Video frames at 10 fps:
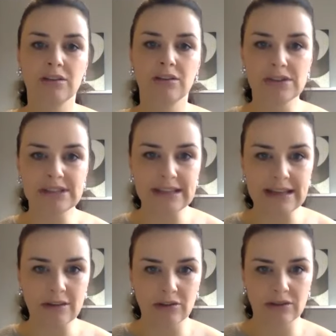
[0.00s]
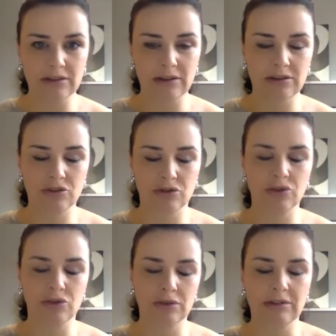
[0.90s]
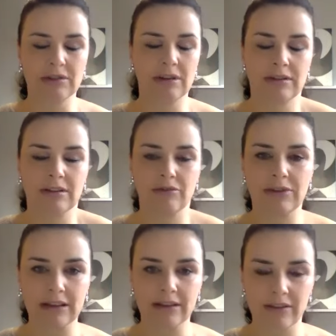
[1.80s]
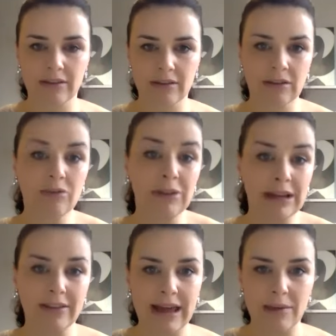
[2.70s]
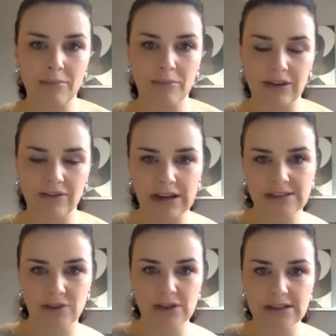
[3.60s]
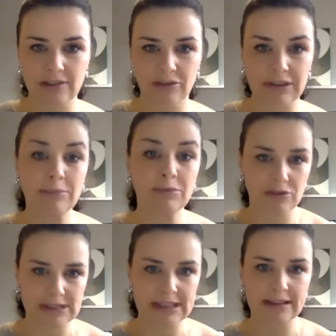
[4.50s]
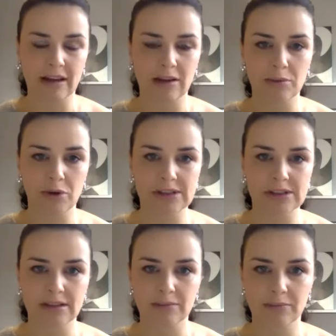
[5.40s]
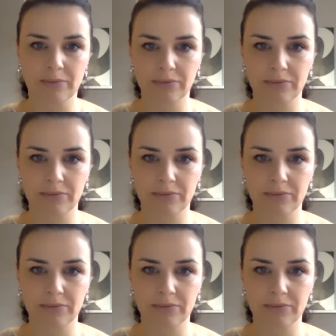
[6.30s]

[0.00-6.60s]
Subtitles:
see the real them, and vice versa, for them to see the other person?